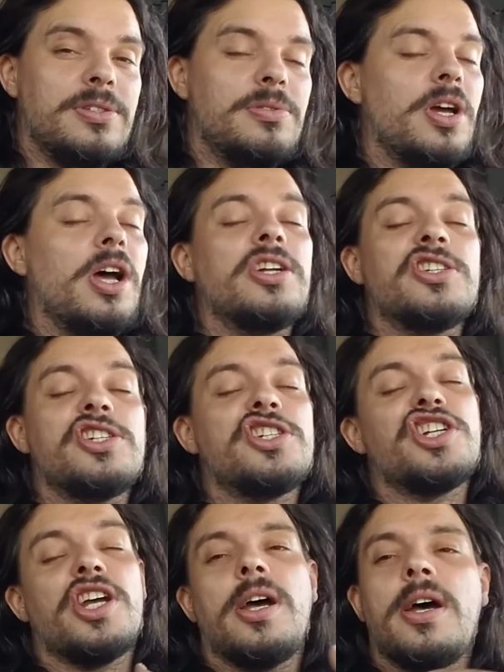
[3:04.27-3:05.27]
You can't just
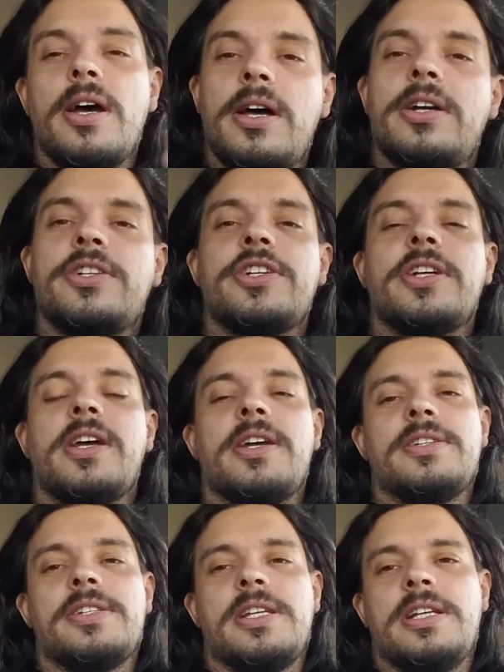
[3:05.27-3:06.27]
charge you
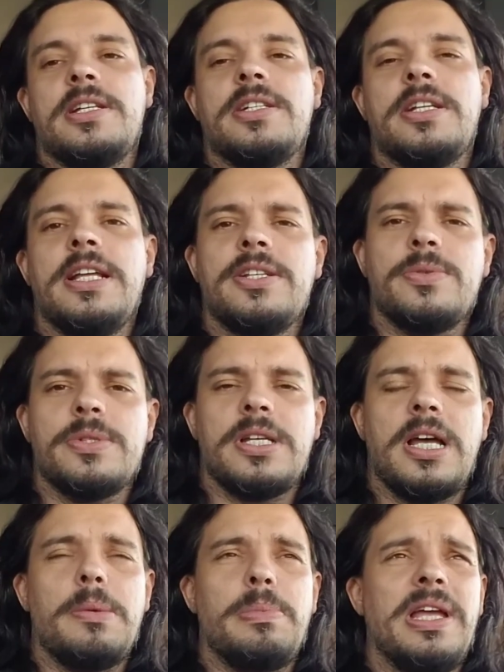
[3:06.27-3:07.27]
guys into a
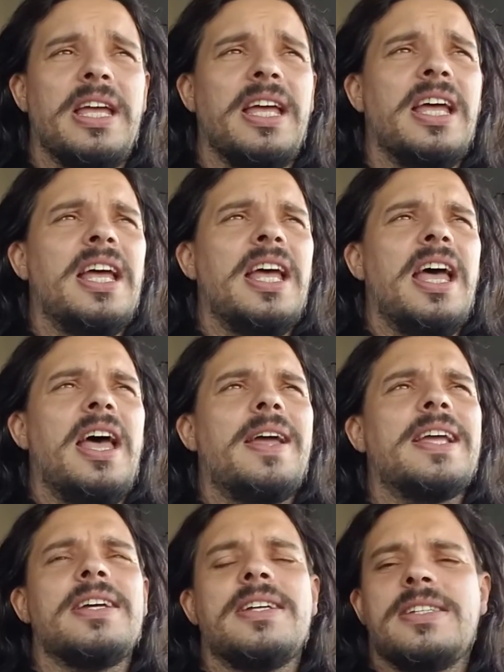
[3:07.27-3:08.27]
tar pit,
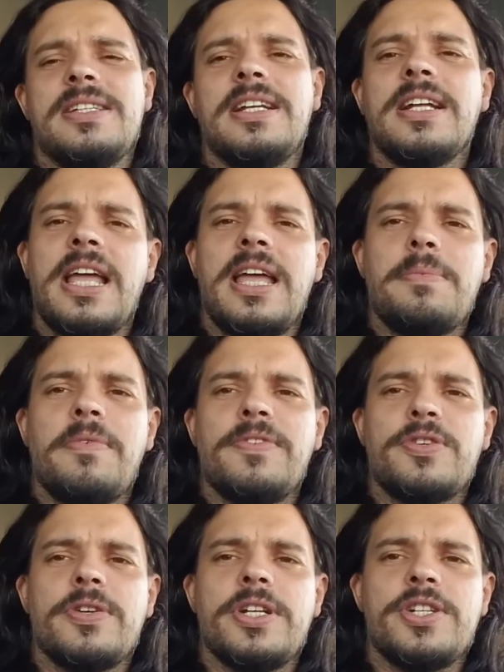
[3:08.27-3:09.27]
because in a game of
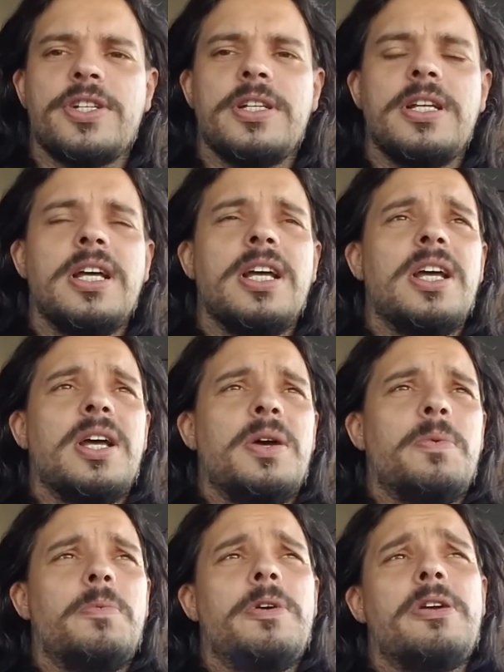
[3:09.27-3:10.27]
attrition,
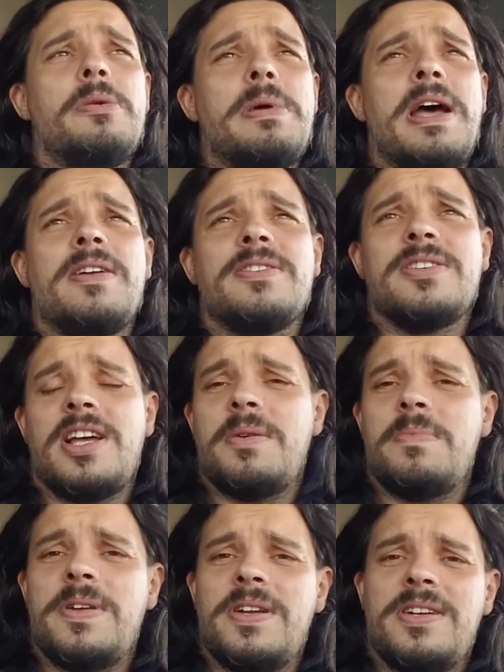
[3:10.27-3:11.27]
we're about as
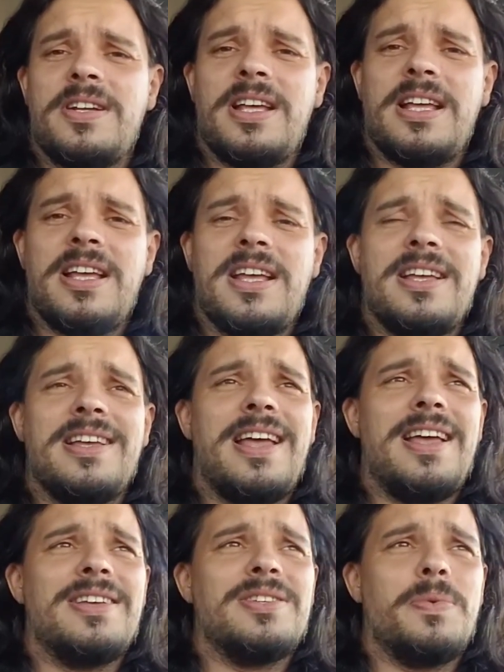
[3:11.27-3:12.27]
armored
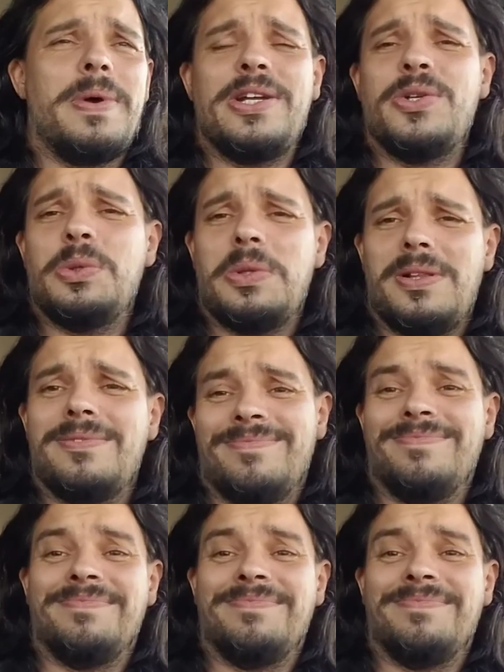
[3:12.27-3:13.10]
as a wet noodle.